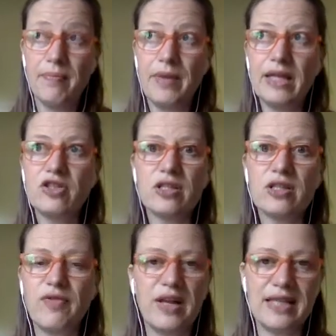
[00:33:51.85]
It's just
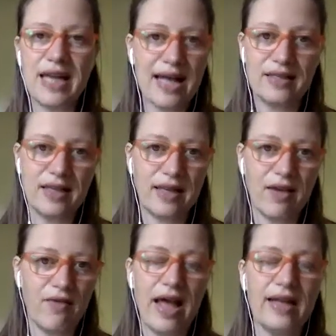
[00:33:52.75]
a fantastic
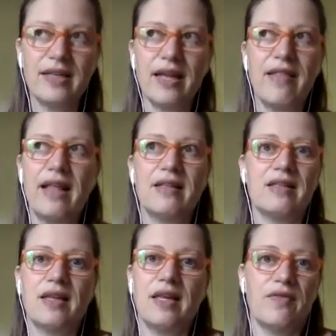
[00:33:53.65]
event. And then the
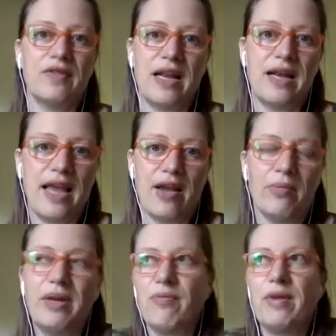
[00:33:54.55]
city of San Diego, I
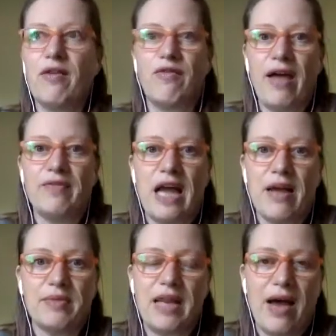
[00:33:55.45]
mean, I've been there 5
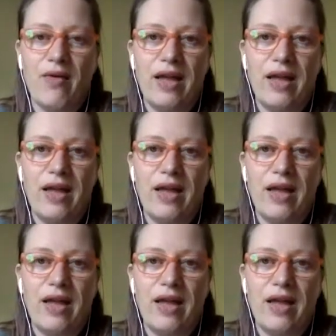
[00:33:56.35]
times now.